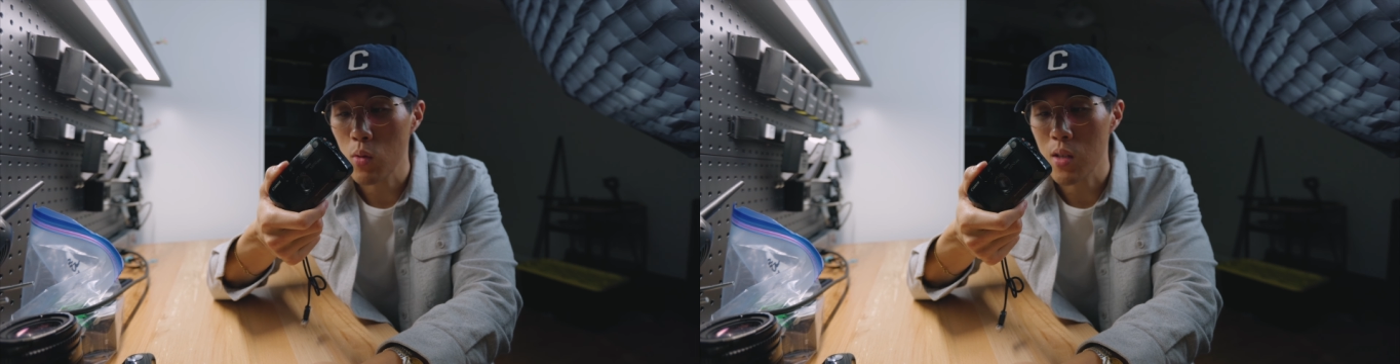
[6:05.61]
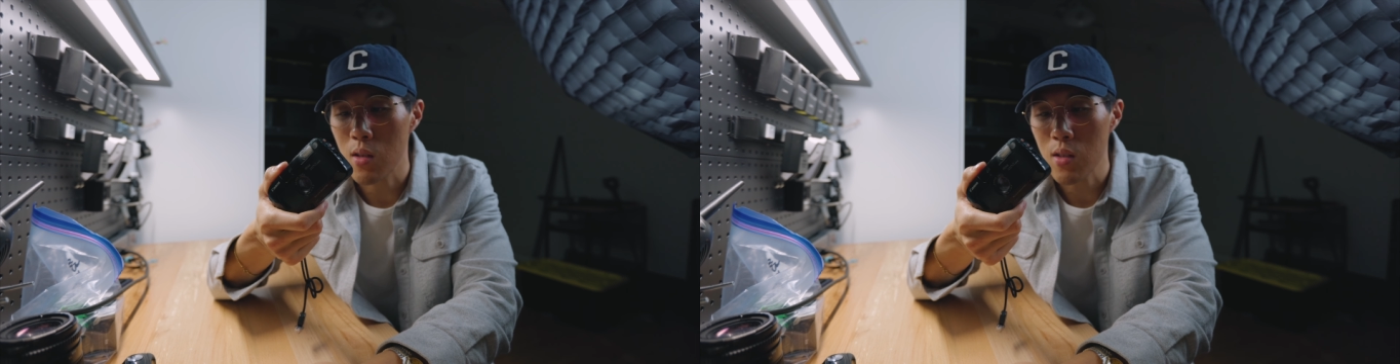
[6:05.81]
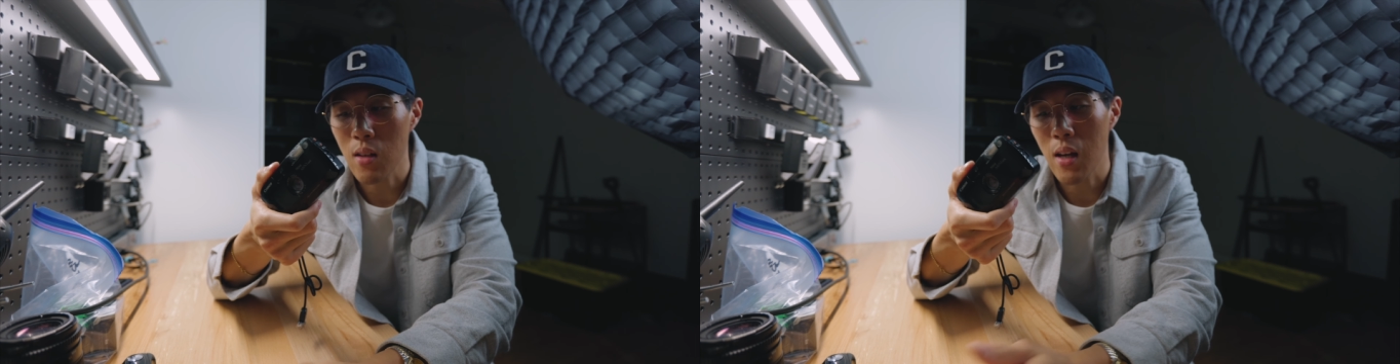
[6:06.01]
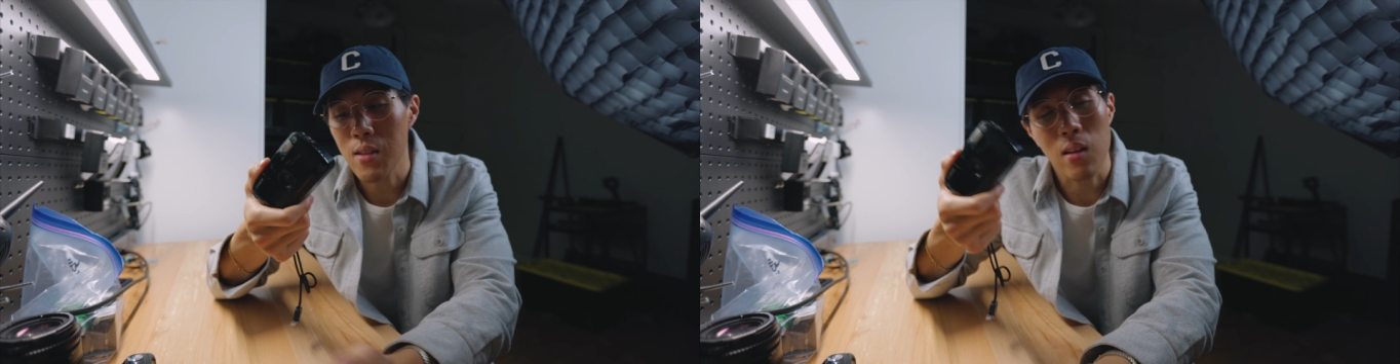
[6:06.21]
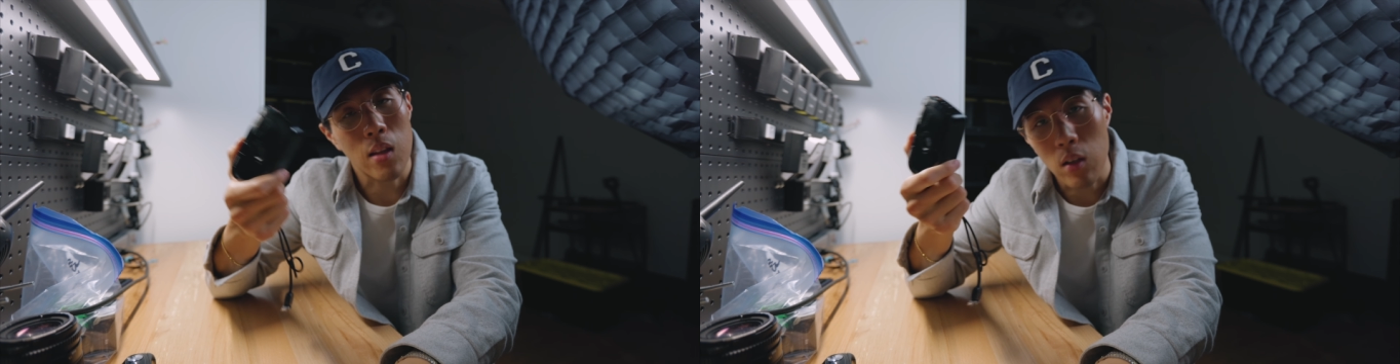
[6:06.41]
which is just a
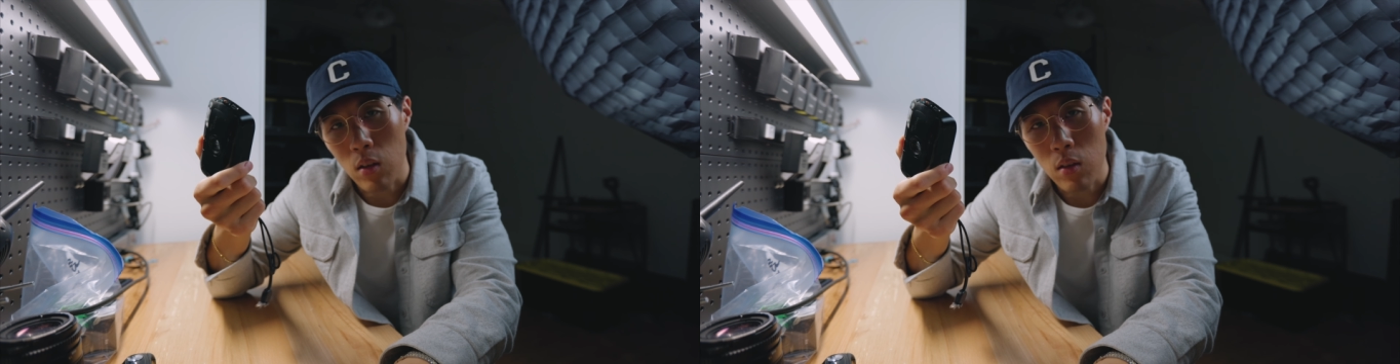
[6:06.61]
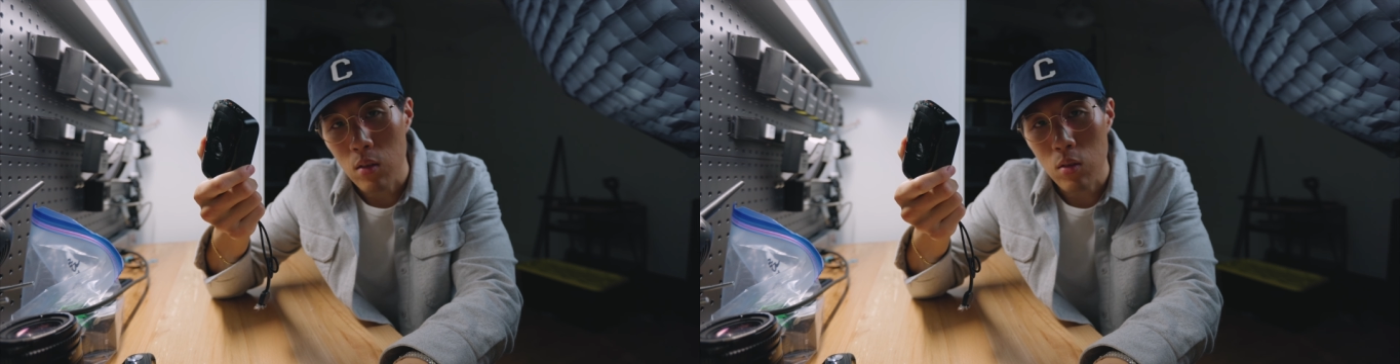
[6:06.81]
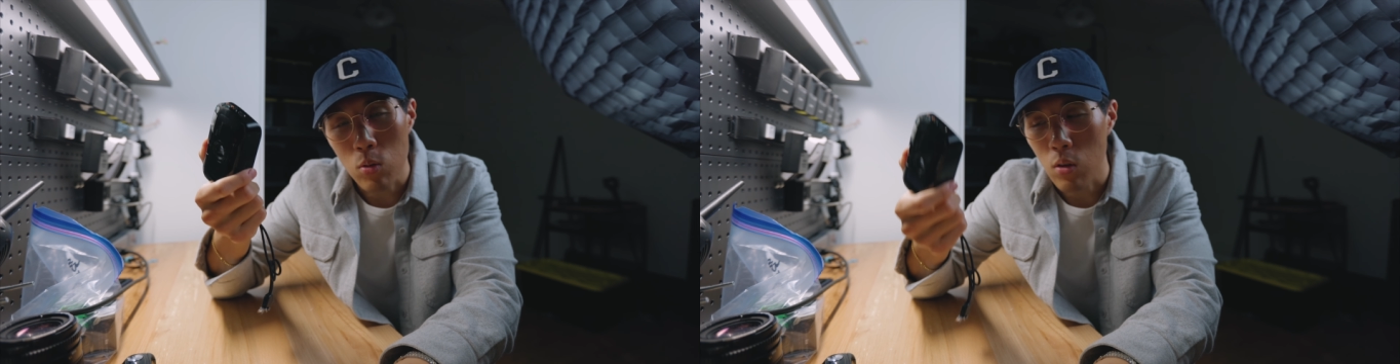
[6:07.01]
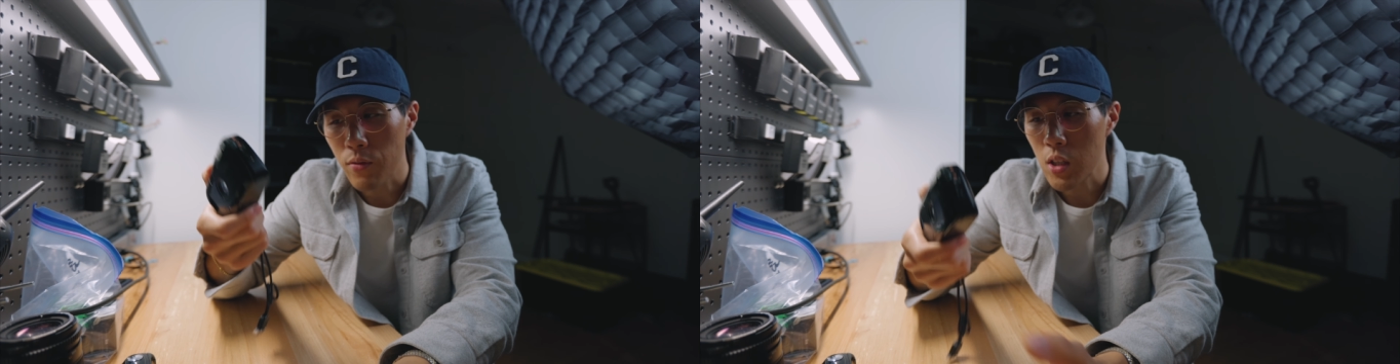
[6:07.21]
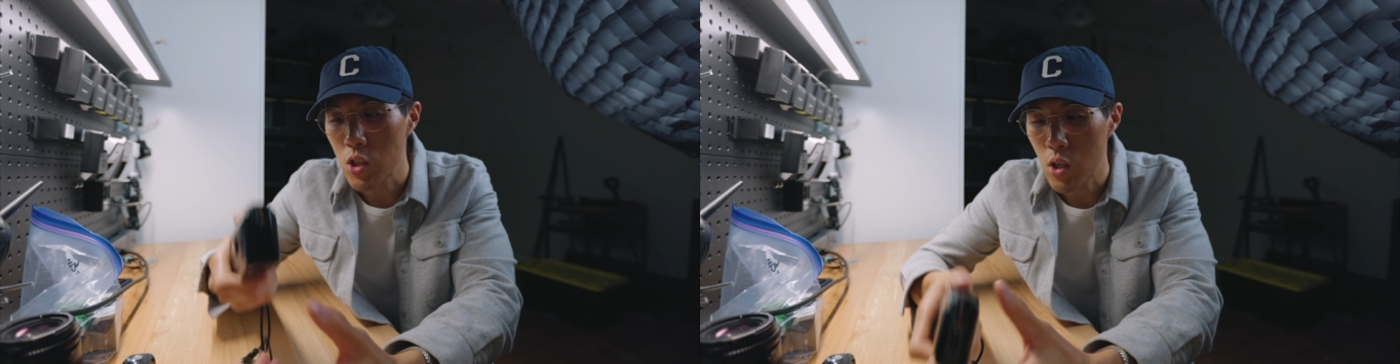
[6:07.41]
nice little cool
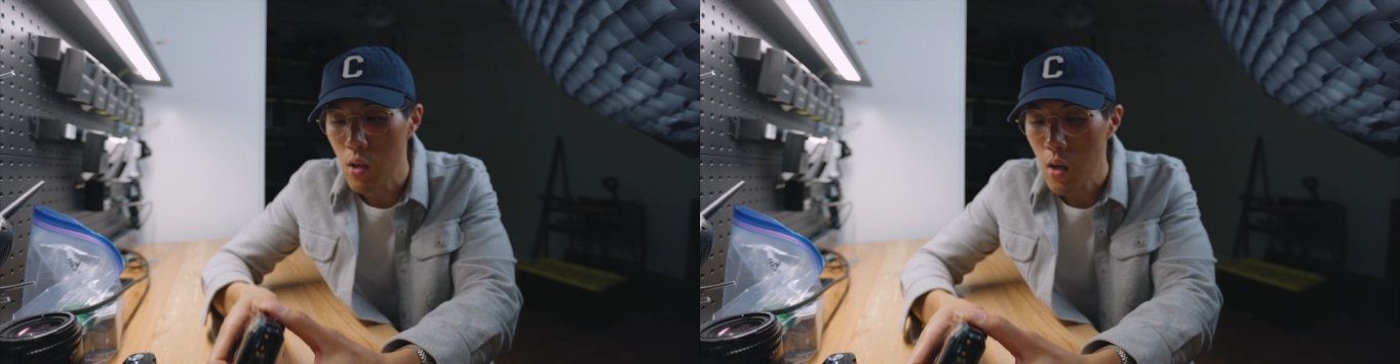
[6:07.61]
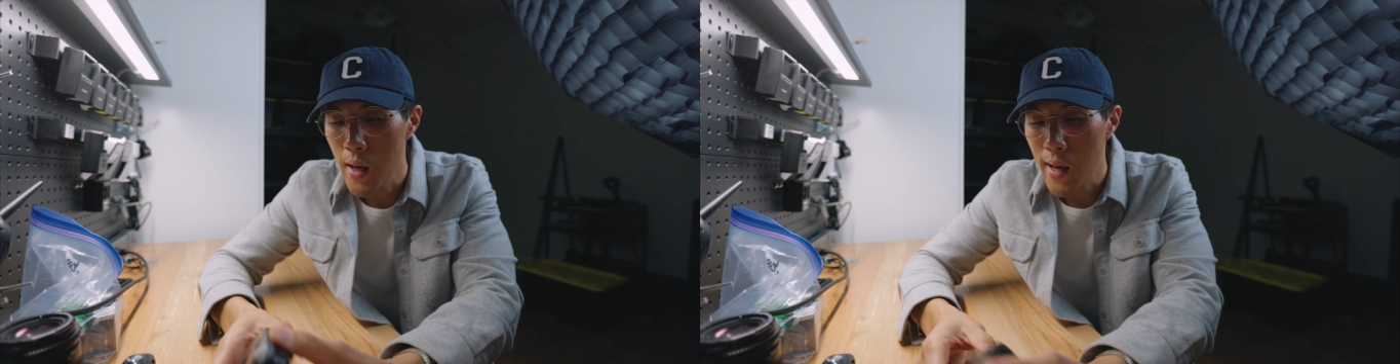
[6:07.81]
feature.